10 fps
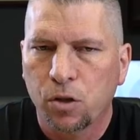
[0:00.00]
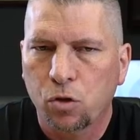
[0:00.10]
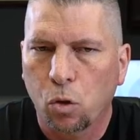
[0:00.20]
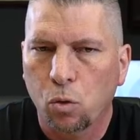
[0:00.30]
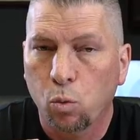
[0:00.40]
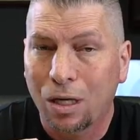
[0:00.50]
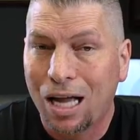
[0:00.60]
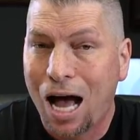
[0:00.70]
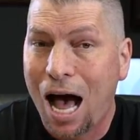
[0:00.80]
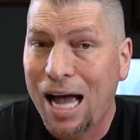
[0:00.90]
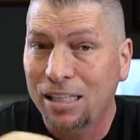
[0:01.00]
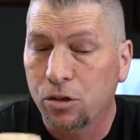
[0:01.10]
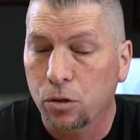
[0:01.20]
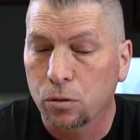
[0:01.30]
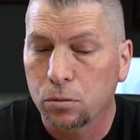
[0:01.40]
So what I
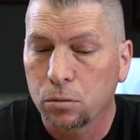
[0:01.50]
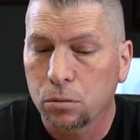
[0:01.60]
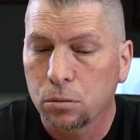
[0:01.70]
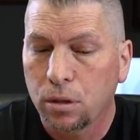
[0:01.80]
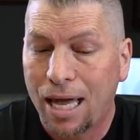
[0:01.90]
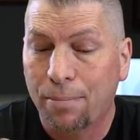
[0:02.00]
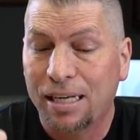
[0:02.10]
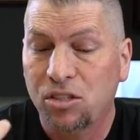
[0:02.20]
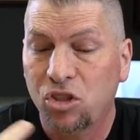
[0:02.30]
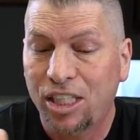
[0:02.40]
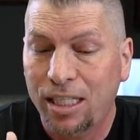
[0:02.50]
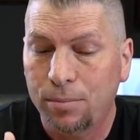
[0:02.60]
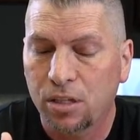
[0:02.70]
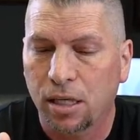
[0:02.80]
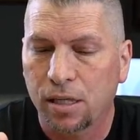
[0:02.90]
do and my
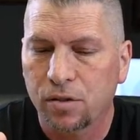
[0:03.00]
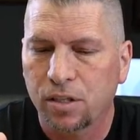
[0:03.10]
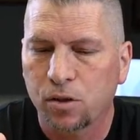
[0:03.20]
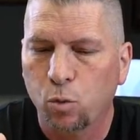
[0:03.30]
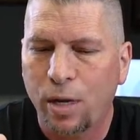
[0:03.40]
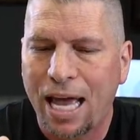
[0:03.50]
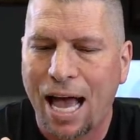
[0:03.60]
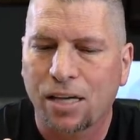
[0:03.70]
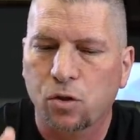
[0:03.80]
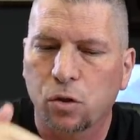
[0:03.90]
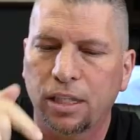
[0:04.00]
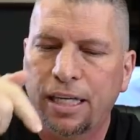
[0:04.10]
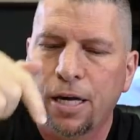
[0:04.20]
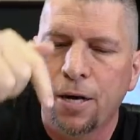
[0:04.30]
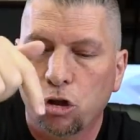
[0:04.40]
team does is we
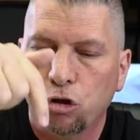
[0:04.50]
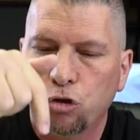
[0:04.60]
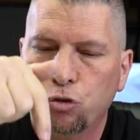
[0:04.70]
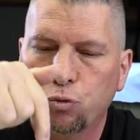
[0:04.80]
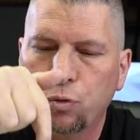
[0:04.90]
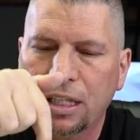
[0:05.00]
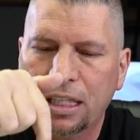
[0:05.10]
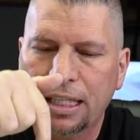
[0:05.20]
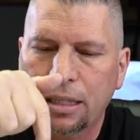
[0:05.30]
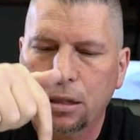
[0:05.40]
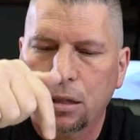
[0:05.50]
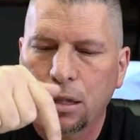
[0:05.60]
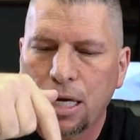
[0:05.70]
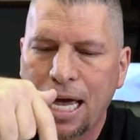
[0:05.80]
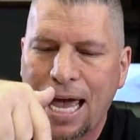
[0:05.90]
actually drill it
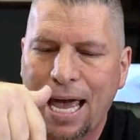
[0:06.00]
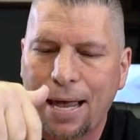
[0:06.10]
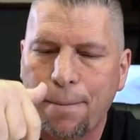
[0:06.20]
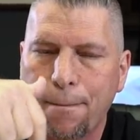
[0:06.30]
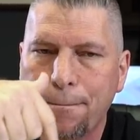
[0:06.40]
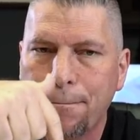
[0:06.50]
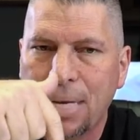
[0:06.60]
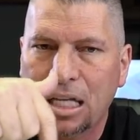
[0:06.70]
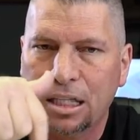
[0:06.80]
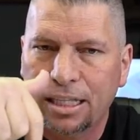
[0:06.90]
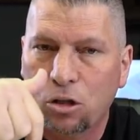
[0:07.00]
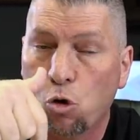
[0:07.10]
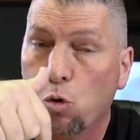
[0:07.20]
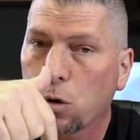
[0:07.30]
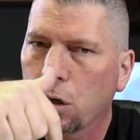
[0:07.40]
and mill it
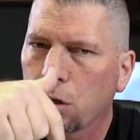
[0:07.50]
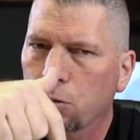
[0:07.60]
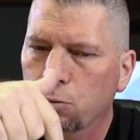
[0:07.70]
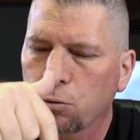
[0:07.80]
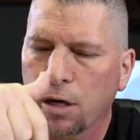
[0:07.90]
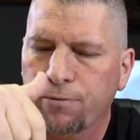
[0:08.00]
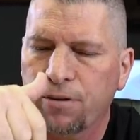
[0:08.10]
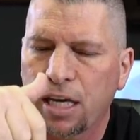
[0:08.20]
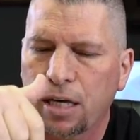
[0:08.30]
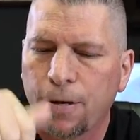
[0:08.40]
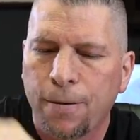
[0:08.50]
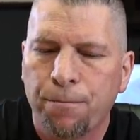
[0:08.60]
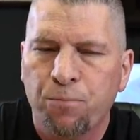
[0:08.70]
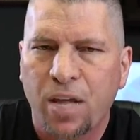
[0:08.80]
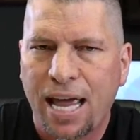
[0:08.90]
or rough it,
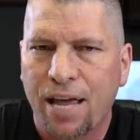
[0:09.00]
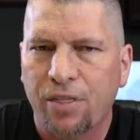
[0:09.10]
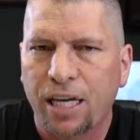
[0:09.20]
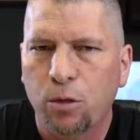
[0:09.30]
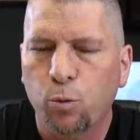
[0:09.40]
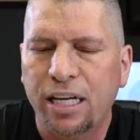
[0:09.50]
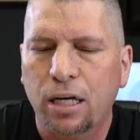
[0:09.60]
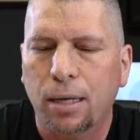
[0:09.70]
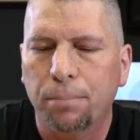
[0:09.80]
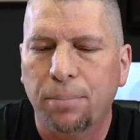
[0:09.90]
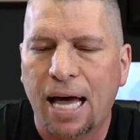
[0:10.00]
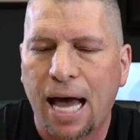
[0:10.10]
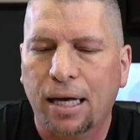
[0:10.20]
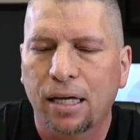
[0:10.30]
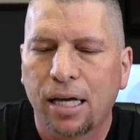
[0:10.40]
and then we come
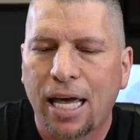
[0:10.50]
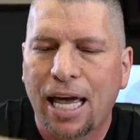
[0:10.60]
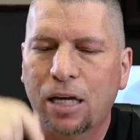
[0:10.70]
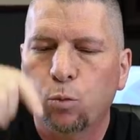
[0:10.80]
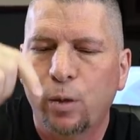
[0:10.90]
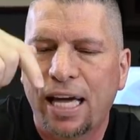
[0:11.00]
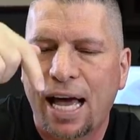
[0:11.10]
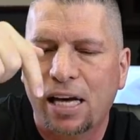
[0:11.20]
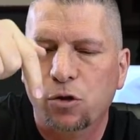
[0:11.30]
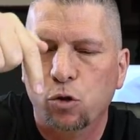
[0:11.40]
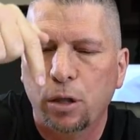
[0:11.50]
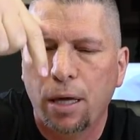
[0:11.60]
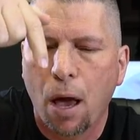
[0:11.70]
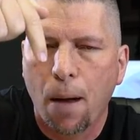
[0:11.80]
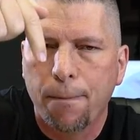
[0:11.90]
back and we actually